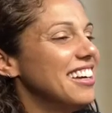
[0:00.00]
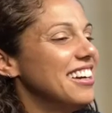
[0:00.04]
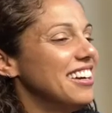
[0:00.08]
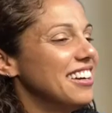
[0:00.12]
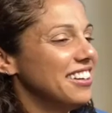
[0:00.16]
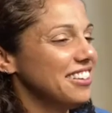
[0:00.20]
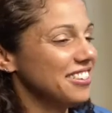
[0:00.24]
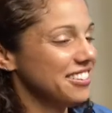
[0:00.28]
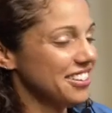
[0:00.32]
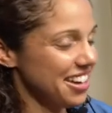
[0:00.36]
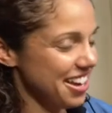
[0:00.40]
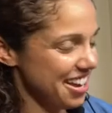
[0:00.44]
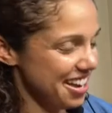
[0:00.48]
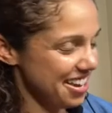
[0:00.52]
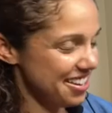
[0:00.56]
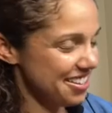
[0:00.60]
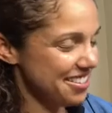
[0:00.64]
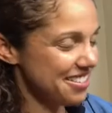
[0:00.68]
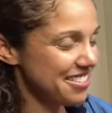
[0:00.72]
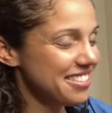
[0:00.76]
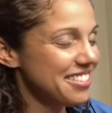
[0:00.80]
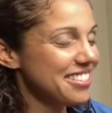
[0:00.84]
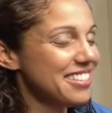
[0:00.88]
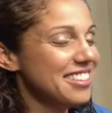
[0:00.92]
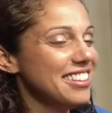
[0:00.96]
Okay.
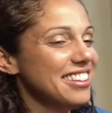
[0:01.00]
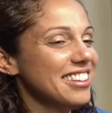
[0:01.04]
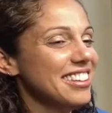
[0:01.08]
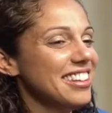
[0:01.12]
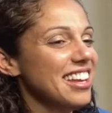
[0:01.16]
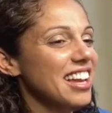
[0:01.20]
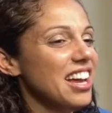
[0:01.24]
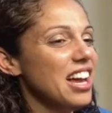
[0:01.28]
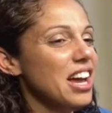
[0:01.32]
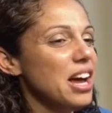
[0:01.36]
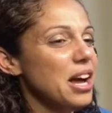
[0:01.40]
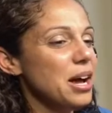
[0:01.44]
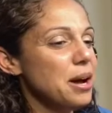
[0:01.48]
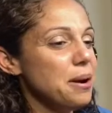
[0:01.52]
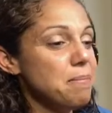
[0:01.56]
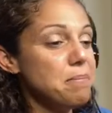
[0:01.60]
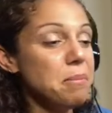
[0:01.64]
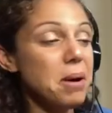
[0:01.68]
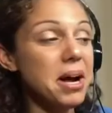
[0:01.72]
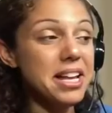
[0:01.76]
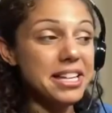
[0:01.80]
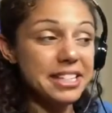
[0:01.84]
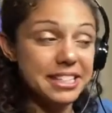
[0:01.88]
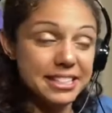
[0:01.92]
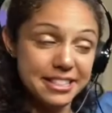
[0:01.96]

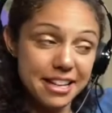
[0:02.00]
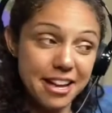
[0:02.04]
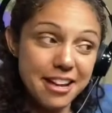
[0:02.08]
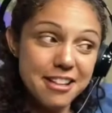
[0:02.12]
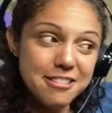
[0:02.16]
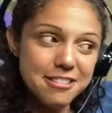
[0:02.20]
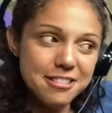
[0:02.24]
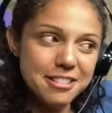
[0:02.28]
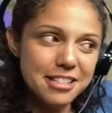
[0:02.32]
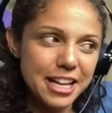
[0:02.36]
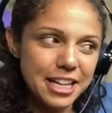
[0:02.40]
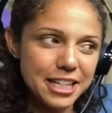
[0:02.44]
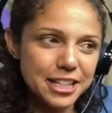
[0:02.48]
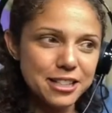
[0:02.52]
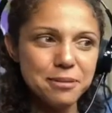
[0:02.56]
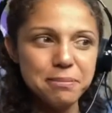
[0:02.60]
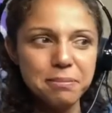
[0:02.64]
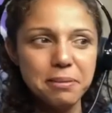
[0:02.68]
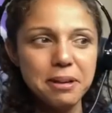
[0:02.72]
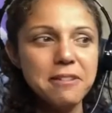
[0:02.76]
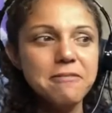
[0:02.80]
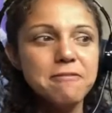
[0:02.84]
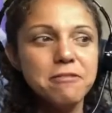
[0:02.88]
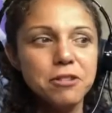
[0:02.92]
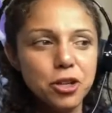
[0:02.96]
My sons like to
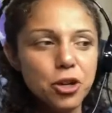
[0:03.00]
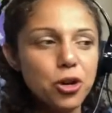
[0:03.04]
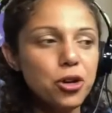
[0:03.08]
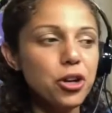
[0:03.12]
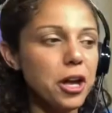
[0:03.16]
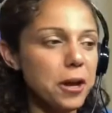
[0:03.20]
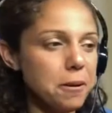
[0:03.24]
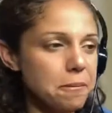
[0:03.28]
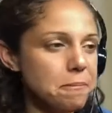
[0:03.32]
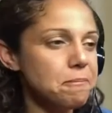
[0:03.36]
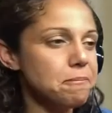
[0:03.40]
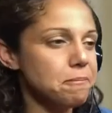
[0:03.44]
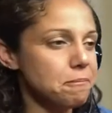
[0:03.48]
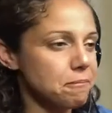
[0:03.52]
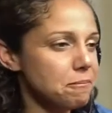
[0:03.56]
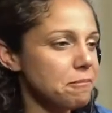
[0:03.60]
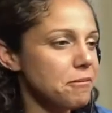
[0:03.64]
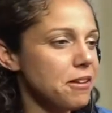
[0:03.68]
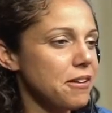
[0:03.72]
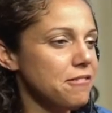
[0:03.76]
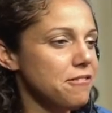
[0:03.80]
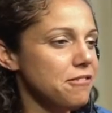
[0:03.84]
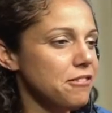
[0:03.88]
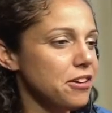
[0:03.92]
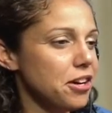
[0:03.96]
play video game
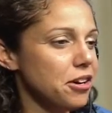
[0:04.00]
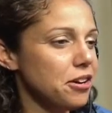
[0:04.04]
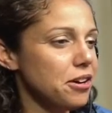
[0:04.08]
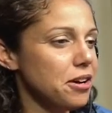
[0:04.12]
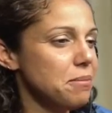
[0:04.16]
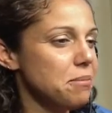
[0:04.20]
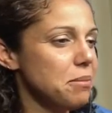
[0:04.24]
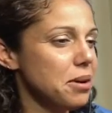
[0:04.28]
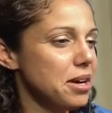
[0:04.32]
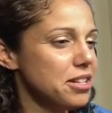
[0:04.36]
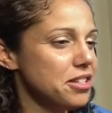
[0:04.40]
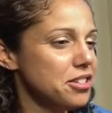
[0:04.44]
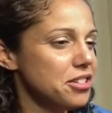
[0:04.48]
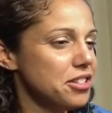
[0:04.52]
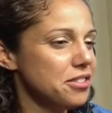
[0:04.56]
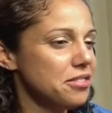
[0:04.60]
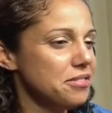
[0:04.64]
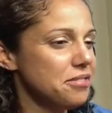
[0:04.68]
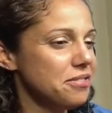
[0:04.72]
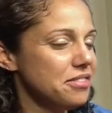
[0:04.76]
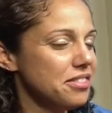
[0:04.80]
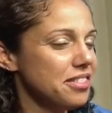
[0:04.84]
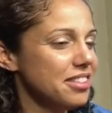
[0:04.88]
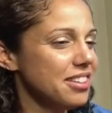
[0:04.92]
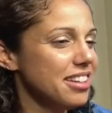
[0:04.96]
very much.
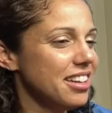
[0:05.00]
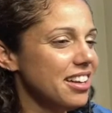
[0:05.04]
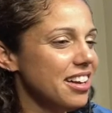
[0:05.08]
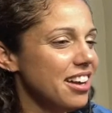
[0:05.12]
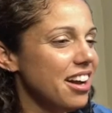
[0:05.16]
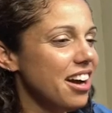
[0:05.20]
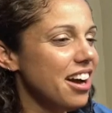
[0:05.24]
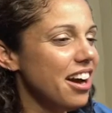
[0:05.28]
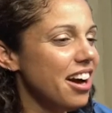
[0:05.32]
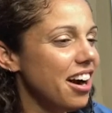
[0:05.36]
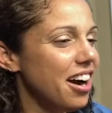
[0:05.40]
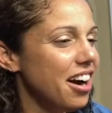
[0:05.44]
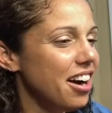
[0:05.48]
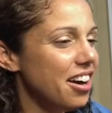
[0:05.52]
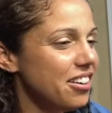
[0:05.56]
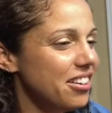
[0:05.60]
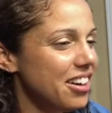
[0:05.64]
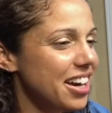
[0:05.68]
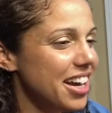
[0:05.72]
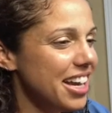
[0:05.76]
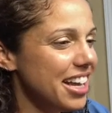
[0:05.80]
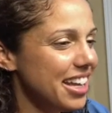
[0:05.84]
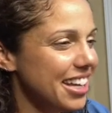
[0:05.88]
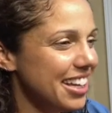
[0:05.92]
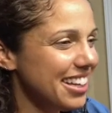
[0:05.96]
All
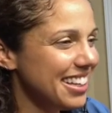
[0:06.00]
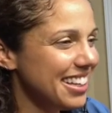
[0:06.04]
right.